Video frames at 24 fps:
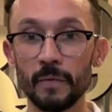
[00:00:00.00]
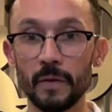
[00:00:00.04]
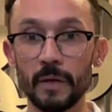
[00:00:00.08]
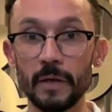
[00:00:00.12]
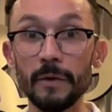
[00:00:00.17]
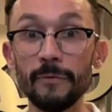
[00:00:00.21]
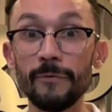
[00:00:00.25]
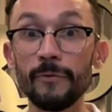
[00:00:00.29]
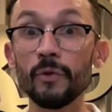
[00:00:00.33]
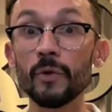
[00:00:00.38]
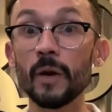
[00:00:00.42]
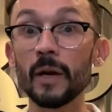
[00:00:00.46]

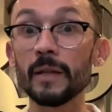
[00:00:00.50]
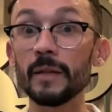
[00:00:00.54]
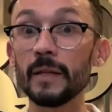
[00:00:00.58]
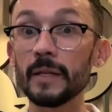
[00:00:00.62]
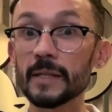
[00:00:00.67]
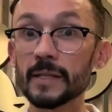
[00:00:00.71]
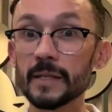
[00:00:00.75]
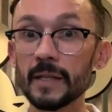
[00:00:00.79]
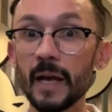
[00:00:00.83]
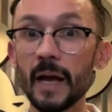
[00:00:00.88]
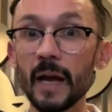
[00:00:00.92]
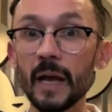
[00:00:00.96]
if you are in
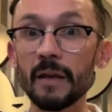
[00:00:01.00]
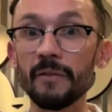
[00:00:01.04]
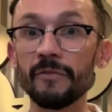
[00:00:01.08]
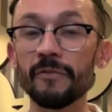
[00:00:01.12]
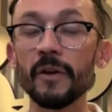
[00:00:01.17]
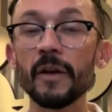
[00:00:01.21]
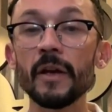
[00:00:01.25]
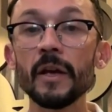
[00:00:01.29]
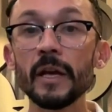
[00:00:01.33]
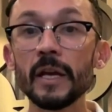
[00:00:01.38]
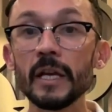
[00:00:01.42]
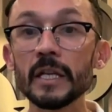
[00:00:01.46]
this live,
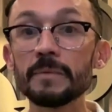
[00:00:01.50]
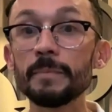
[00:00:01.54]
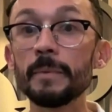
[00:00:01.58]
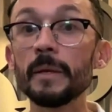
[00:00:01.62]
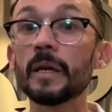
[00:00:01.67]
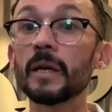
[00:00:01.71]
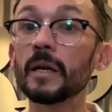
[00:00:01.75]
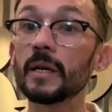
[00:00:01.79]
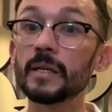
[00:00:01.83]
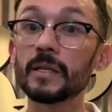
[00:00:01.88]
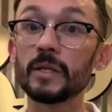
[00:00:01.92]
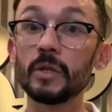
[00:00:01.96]
is
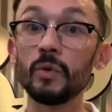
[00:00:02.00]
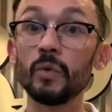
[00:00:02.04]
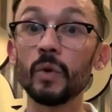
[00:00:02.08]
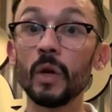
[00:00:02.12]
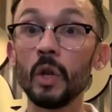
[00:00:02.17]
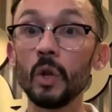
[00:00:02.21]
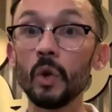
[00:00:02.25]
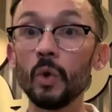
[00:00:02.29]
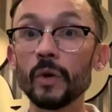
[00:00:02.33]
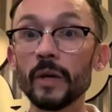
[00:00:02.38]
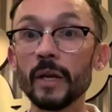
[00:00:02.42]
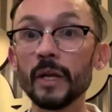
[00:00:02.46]
because you are
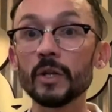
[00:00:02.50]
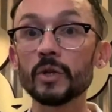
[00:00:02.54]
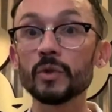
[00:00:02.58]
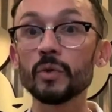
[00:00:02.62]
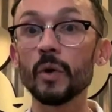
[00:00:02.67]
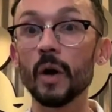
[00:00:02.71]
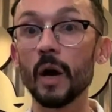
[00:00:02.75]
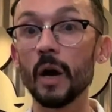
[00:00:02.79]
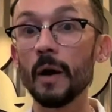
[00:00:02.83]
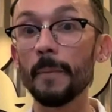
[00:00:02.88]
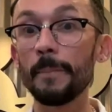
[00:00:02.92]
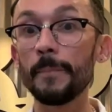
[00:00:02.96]
looking to
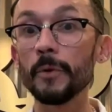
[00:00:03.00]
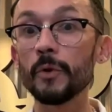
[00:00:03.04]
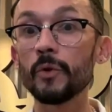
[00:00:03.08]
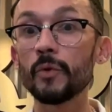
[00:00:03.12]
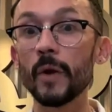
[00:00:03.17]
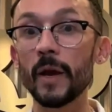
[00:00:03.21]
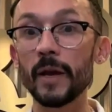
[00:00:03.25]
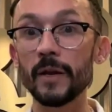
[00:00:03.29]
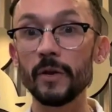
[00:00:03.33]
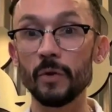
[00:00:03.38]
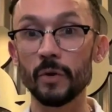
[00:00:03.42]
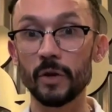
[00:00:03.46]

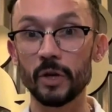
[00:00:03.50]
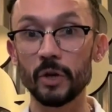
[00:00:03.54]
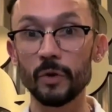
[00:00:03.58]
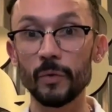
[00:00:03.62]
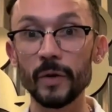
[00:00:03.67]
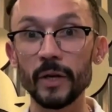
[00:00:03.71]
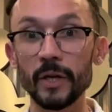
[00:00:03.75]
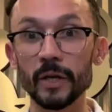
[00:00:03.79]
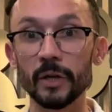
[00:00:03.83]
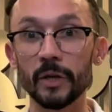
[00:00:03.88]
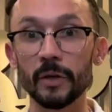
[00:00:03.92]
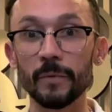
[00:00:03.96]
upgrade your
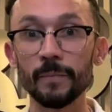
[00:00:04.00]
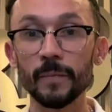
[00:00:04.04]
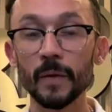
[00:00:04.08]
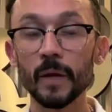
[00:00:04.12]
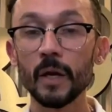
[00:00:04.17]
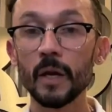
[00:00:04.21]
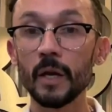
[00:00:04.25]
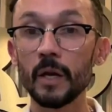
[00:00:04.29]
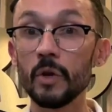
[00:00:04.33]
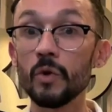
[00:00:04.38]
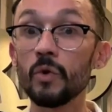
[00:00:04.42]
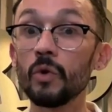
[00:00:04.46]
career.
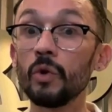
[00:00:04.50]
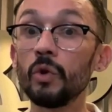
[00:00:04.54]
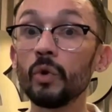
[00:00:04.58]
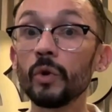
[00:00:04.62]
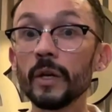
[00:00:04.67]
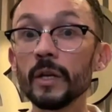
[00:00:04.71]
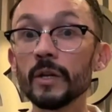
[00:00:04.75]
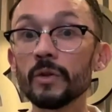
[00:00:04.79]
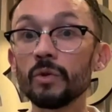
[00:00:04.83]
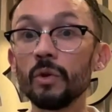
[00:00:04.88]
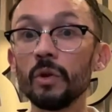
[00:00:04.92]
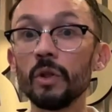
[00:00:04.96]
You're
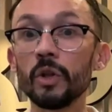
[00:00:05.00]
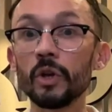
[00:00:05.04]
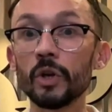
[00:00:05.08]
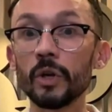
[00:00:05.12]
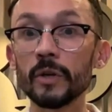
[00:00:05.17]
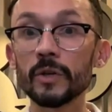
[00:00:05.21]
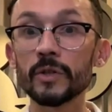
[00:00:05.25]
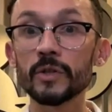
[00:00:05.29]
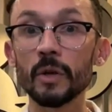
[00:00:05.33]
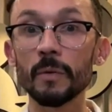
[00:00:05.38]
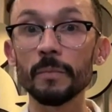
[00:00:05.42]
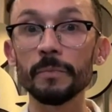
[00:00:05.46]
looking to
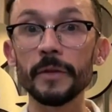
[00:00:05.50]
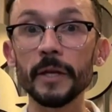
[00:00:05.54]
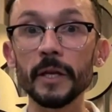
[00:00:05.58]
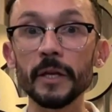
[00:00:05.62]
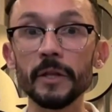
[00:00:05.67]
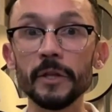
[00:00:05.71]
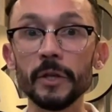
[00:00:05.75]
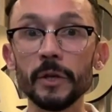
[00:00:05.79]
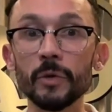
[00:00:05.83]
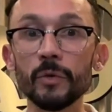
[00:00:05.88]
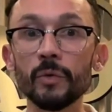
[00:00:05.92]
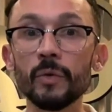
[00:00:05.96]
learn something
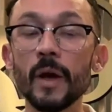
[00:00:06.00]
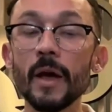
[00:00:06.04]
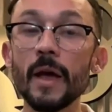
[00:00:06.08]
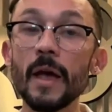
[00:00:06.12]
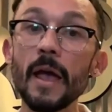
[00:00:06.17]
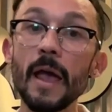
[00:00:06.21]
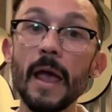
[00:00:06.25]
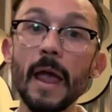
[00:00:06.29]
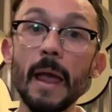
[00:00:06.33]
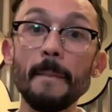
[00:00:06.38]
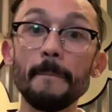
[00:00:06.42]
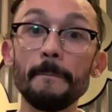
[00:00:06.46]
new
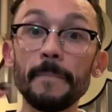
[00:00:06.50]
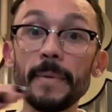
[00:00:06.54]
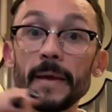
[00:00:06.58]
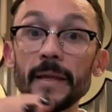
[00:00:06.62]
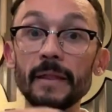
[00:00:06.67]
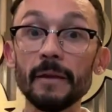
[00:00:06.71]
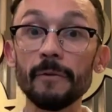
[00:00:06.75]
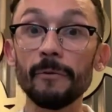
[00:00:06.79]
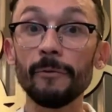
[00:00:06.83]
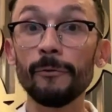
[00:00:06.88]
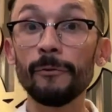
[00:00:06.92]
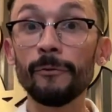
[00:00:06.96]
and be
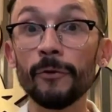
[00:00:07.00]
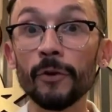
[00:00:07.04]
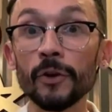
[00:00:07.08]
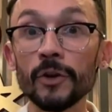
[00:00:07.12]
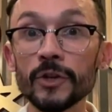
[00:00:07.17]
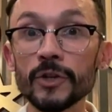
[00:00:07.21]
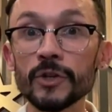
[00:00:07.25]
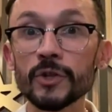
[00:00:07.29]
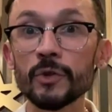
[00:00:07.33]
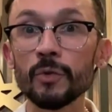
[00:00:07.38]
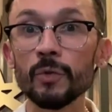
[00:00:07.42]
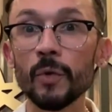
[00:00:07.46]
the
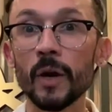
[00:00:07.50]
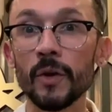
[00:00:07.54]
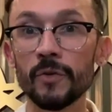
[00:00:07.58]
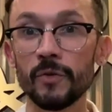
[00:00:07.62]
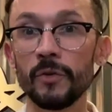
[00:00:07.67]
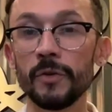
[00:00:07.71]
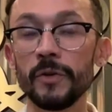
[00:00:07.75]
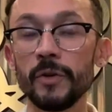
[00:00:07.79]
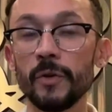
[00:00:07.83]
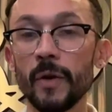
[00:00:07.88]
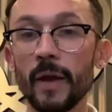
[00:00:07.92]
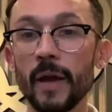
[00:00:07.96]
first one
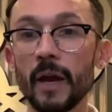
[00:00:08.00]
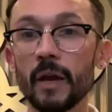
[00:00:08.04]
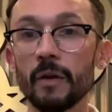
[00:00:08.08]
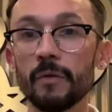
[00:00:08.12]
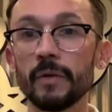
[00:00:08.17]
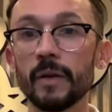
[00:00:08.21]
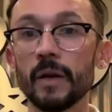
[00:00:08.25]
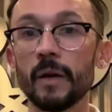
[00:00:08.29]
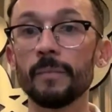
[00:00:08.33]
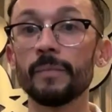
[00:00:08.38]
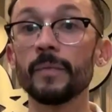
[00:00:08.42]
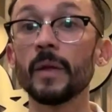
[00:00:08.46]
on your
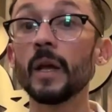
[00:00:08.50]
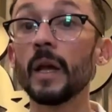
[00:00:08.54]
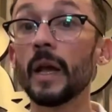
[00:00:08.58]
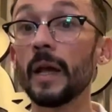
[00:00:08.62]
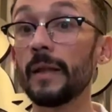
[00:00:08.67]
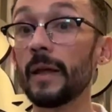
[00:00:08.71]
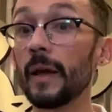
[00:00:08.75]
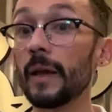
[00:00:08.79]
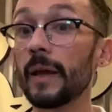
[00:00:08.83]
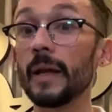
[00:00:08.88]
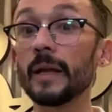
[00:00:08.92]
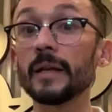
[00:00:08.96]
area.
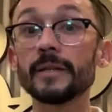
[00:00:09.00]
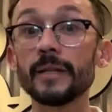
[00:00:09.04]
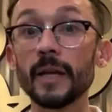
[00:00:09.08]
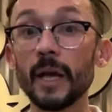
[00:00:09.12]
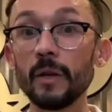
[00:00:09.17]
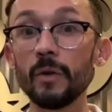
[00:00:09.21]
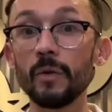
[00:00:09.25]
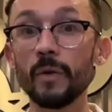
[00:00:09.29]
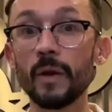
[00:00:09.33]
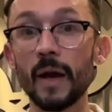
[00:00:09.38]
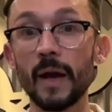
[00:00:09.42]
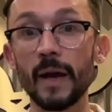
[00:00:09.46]
And I can tell
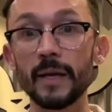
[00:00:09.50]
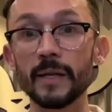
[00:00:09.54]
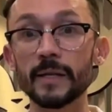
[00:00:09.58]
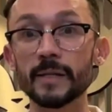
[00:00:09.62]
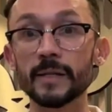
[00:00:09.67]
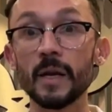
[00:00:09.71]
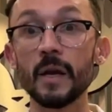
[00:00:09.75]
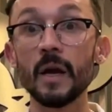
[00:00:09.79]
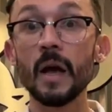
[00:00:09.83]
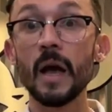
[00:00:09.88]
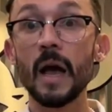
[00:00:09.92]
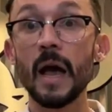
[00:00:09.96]
you guys
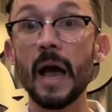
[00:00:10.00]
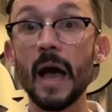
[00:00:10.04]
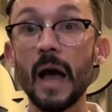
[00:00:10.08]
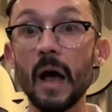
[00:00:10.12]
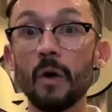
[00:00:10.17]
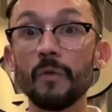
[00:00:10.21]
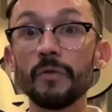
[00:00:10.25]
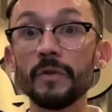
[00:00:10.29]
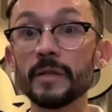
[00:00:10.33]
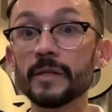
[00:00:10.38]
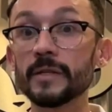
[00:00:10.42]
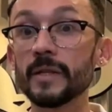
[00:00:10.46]

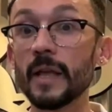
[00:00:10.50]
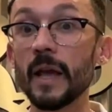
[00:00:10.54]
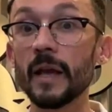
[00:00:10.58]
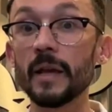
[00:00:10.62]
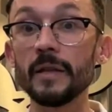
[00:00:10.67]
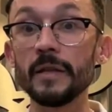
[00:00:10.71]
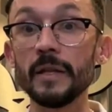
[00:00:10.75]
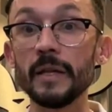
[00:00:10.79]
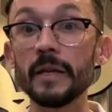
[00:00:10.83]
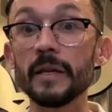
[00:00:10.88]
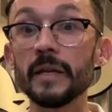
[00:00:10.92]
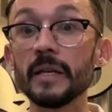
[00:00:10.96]
how this
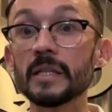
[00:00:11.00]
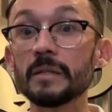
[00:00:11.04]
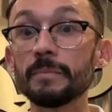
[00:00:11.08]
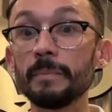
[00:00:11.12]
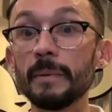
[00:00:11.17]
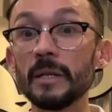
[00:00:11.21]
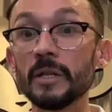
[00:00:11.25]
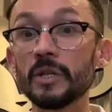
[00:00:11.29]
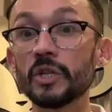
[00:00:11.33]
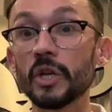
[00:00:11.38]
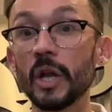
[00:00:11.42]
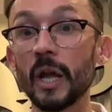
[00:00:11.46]
technique has
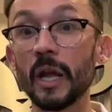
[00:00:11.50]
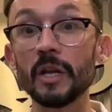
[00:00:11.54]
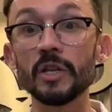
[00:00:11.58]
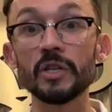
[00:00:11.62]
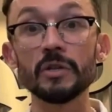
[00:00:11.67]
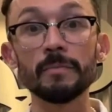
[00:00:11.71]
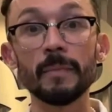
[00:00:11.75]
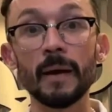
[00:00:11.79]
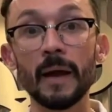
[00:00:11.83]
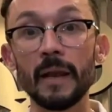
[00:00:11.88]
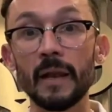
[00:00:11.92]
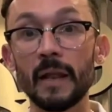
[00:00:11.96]
been
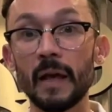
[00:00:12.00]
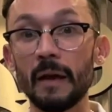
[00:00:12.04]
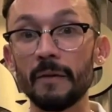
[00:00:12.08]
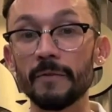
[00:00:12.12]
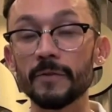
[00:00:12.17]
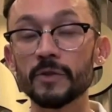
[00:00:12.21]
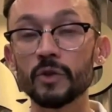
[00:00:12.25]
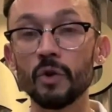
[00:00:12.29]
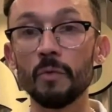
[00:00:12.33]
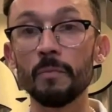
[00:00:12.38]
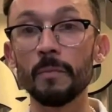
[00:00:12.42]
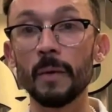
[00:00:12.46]
changing my life
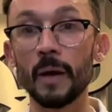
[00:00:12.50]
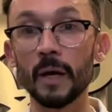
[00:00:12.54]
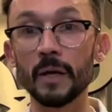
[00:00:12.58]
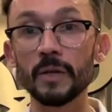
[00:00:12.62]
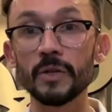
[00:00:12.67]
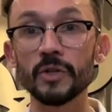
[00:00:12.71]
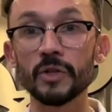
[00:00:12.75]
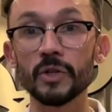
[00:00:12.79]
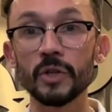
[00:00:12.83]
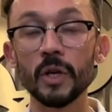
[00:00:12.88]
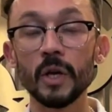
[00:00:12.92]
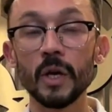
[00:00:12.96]
so
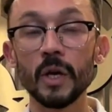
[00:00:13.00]
much.